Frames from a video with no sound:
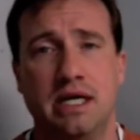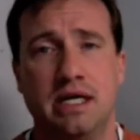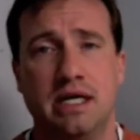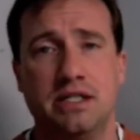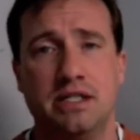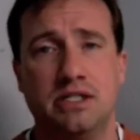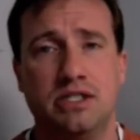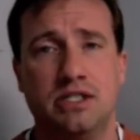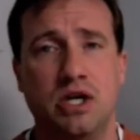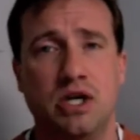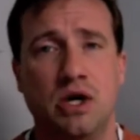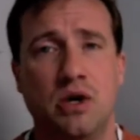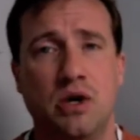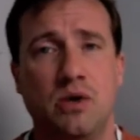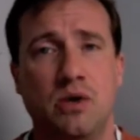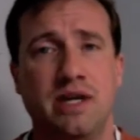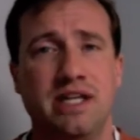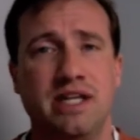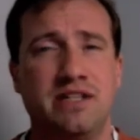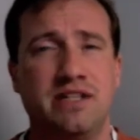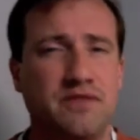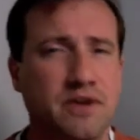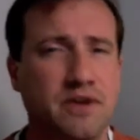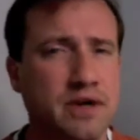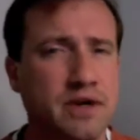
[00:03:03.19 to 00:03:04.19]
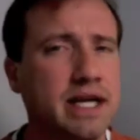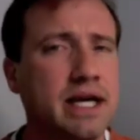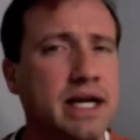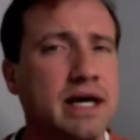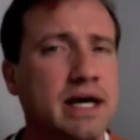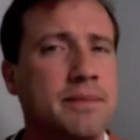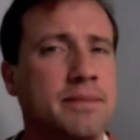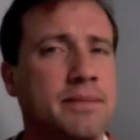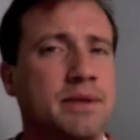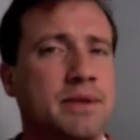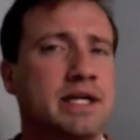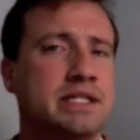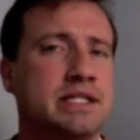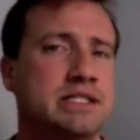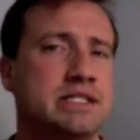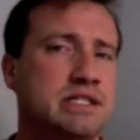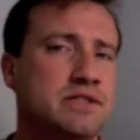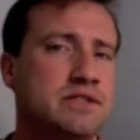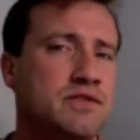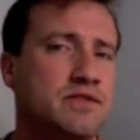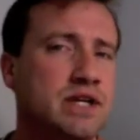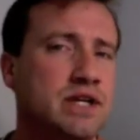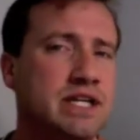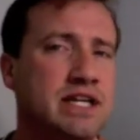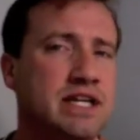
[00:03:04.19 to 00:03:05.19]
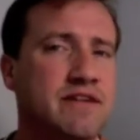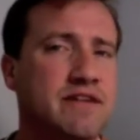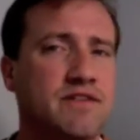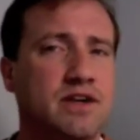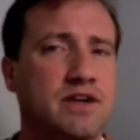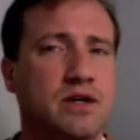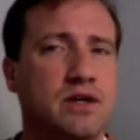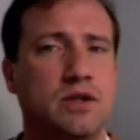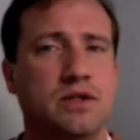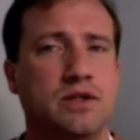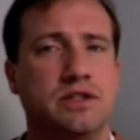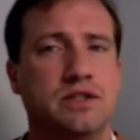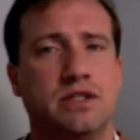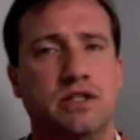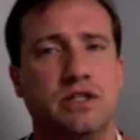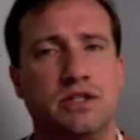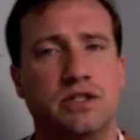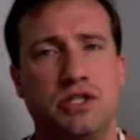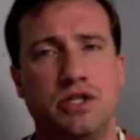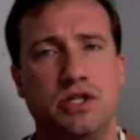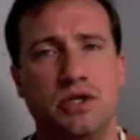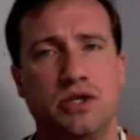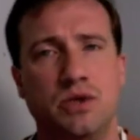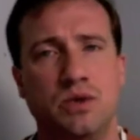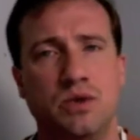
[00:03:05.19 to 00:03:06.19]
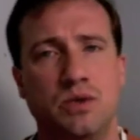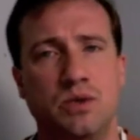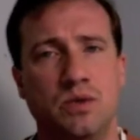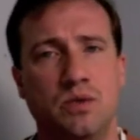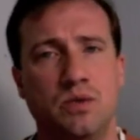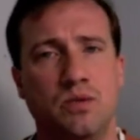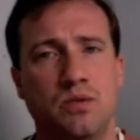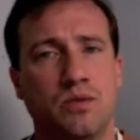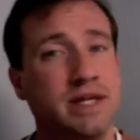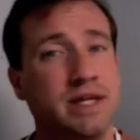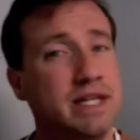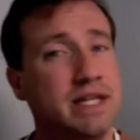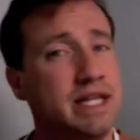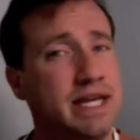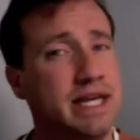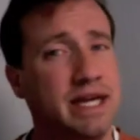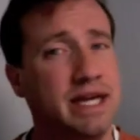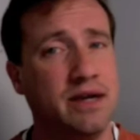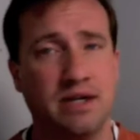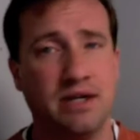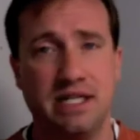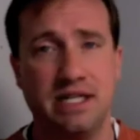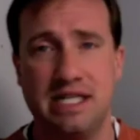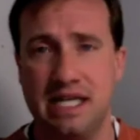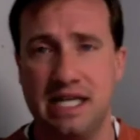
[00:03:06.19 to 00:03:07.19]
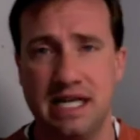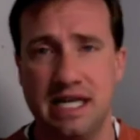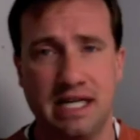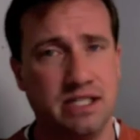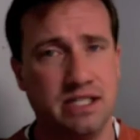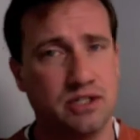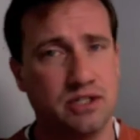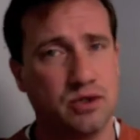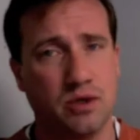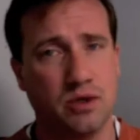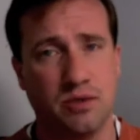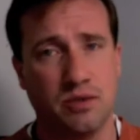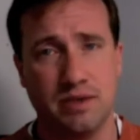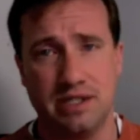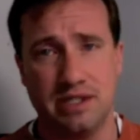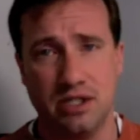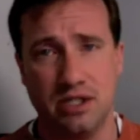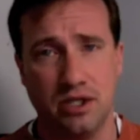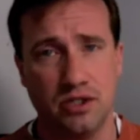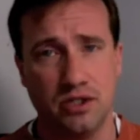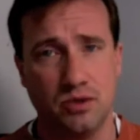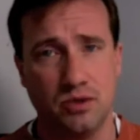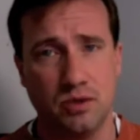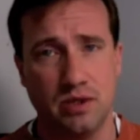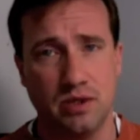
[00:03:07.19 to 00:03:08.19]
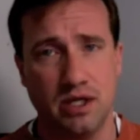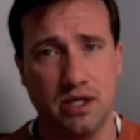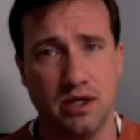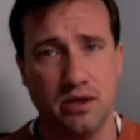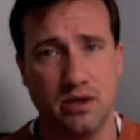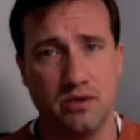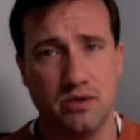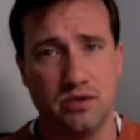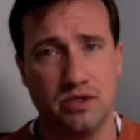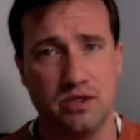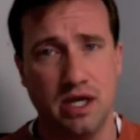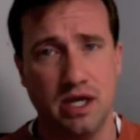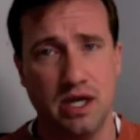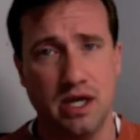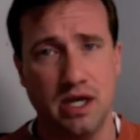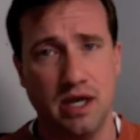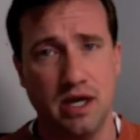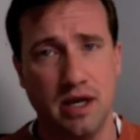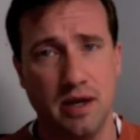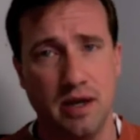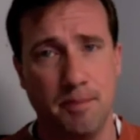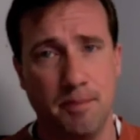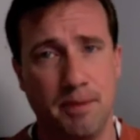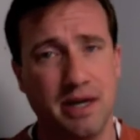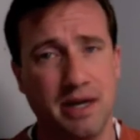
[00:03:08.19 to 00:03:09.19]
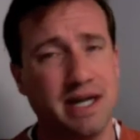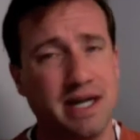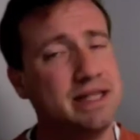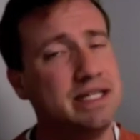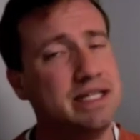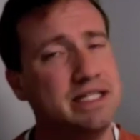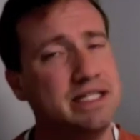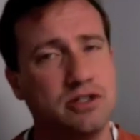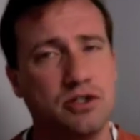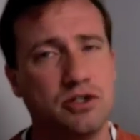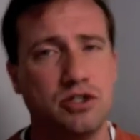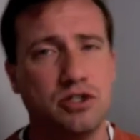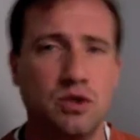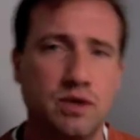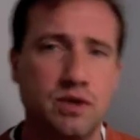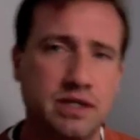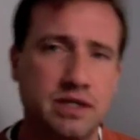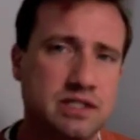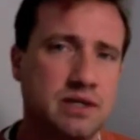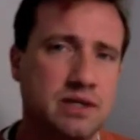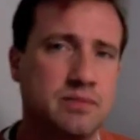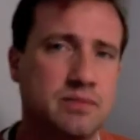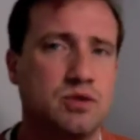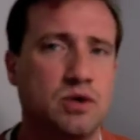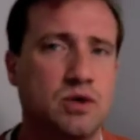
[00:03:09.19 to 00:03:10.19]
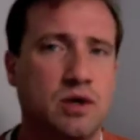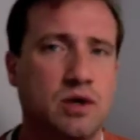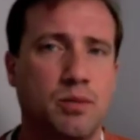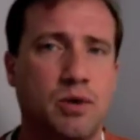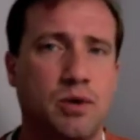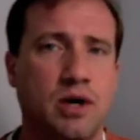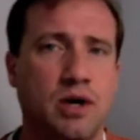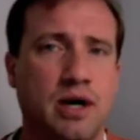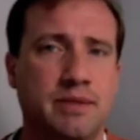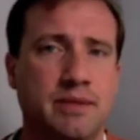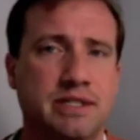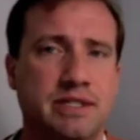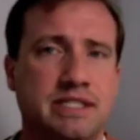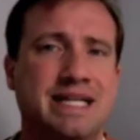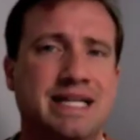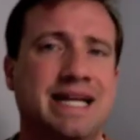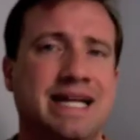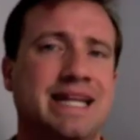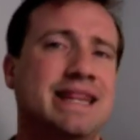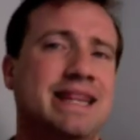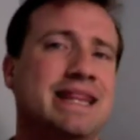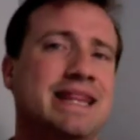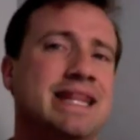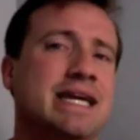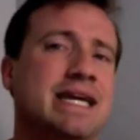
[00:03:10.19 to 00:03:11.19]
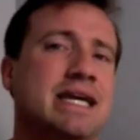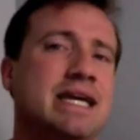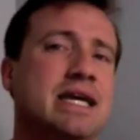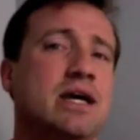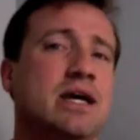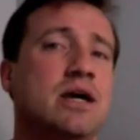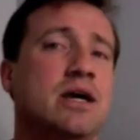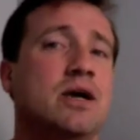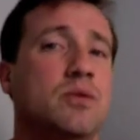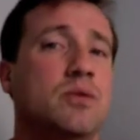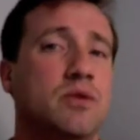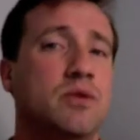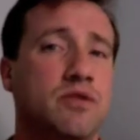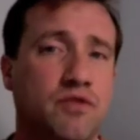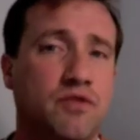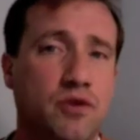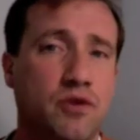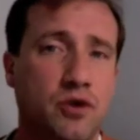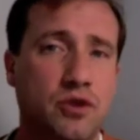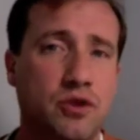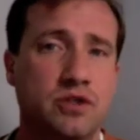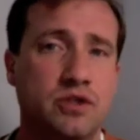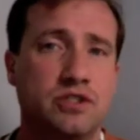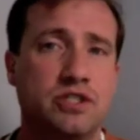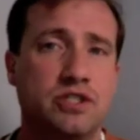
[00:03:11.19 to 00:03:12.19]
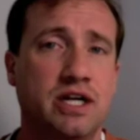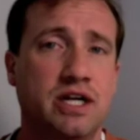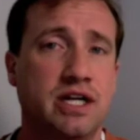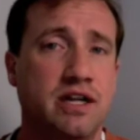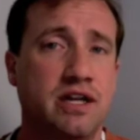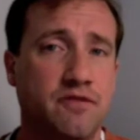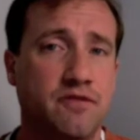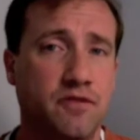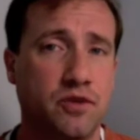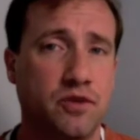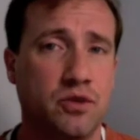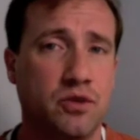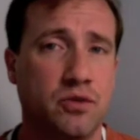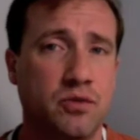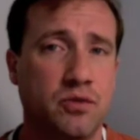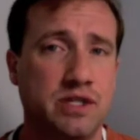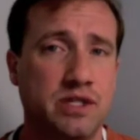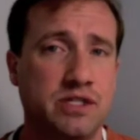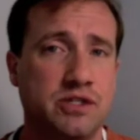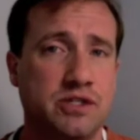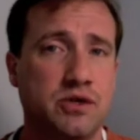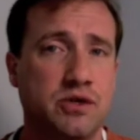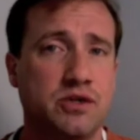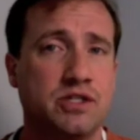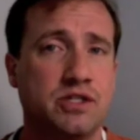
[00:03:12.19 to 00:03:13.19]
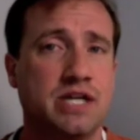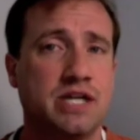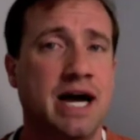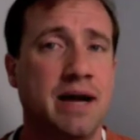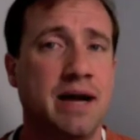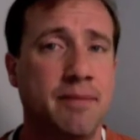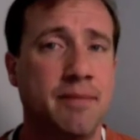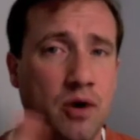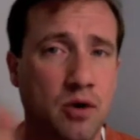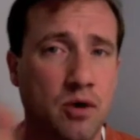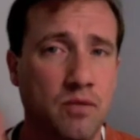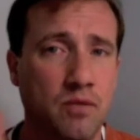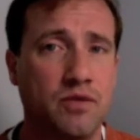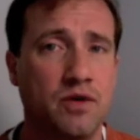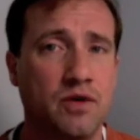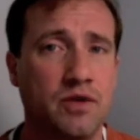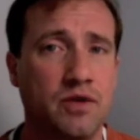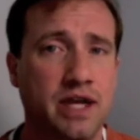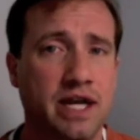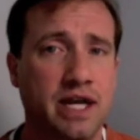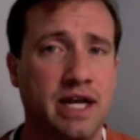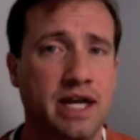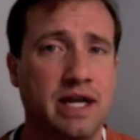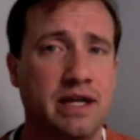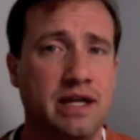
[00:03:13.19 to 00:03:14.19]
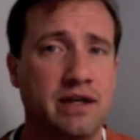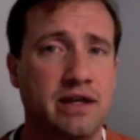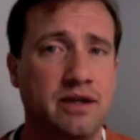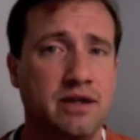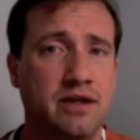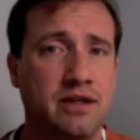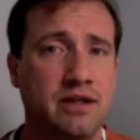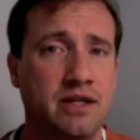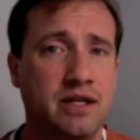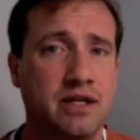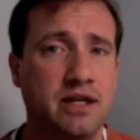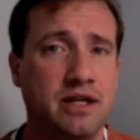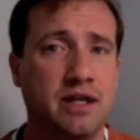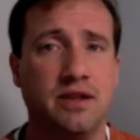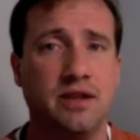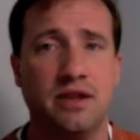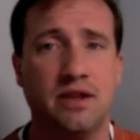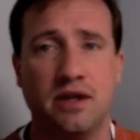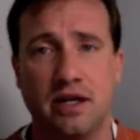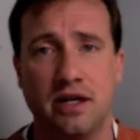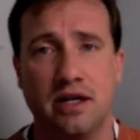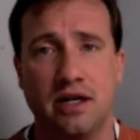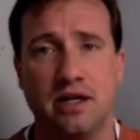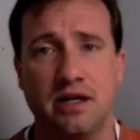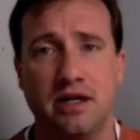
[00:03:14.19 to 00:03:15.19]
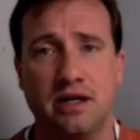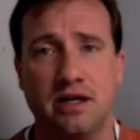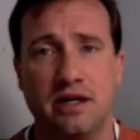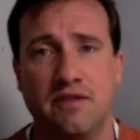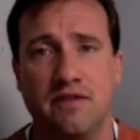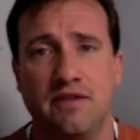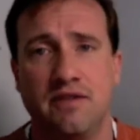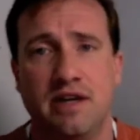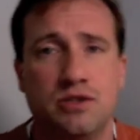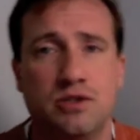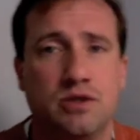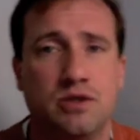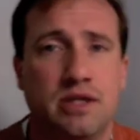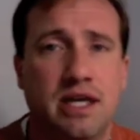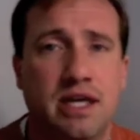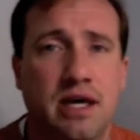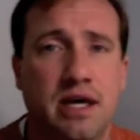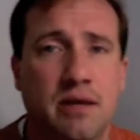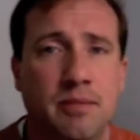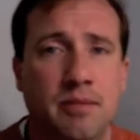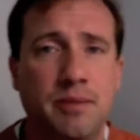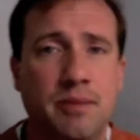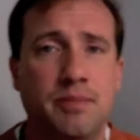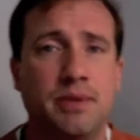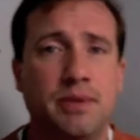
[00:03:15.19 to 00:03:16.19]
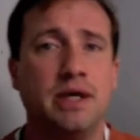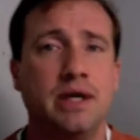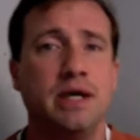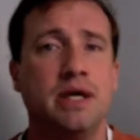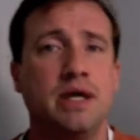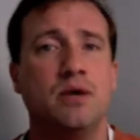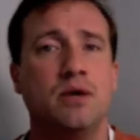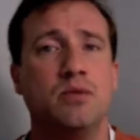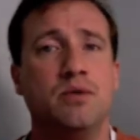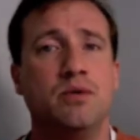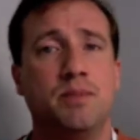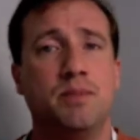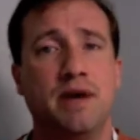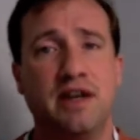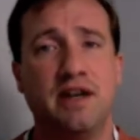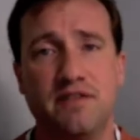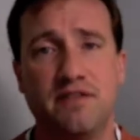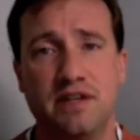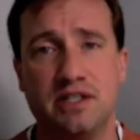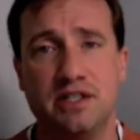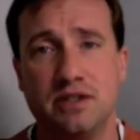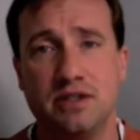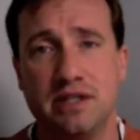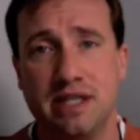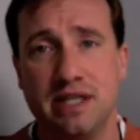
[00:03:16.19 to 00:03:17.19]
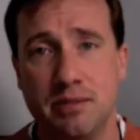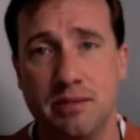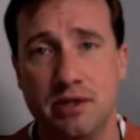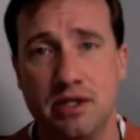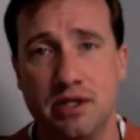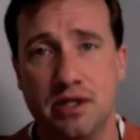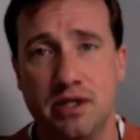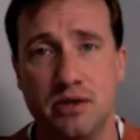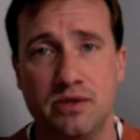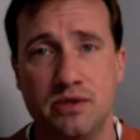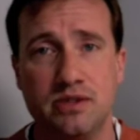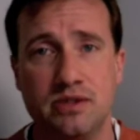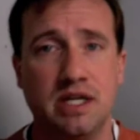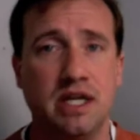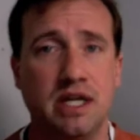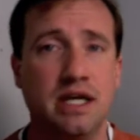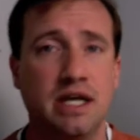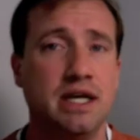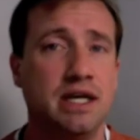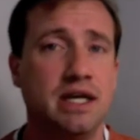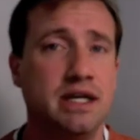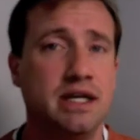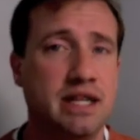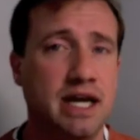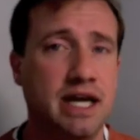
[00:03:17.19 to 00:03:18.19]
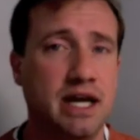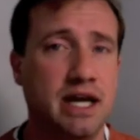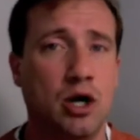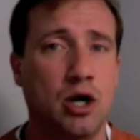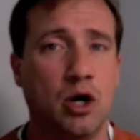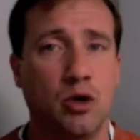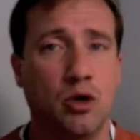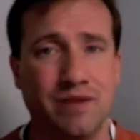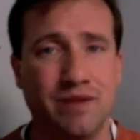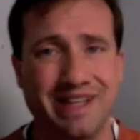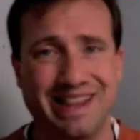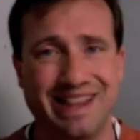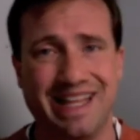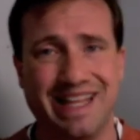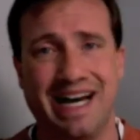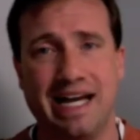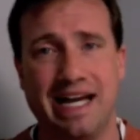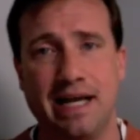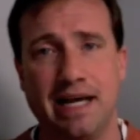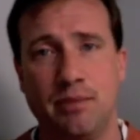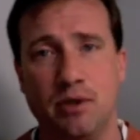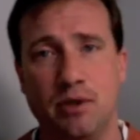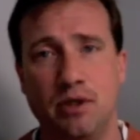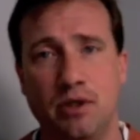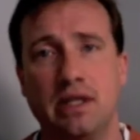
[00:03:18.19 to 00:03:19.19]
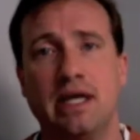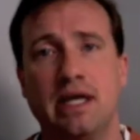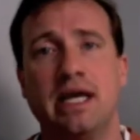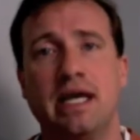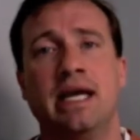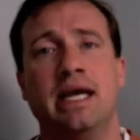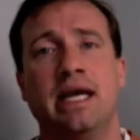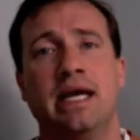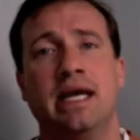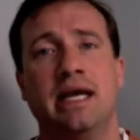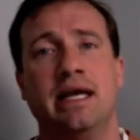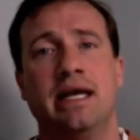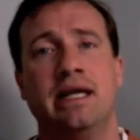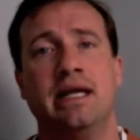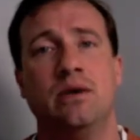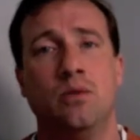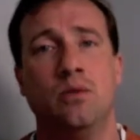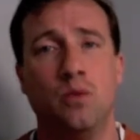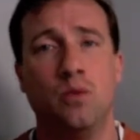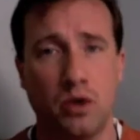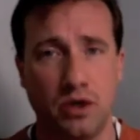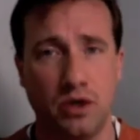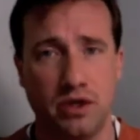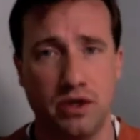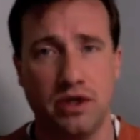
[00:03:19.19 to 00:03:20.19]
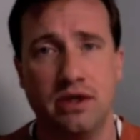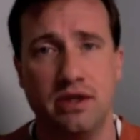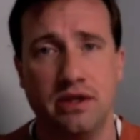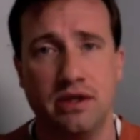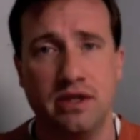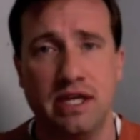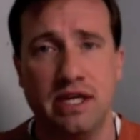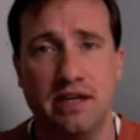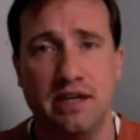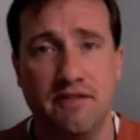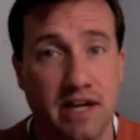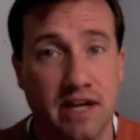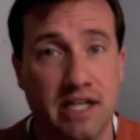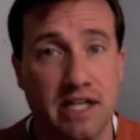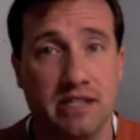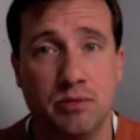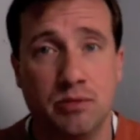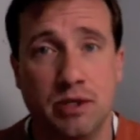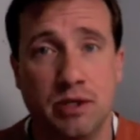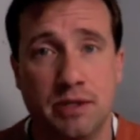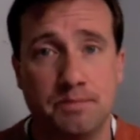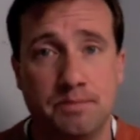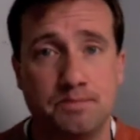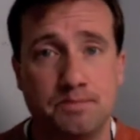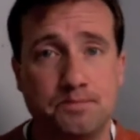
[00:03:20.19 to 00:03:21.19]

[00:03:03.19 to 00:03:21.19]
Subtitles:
So it's very complex and it's very difficult to really guarantee any sort of results with those, but at least they're showing some sort of promise. And I think with further study and further research, I'm hopeful that they're going to eventually come up with beneficial nematodes that are reliable and worth the investment.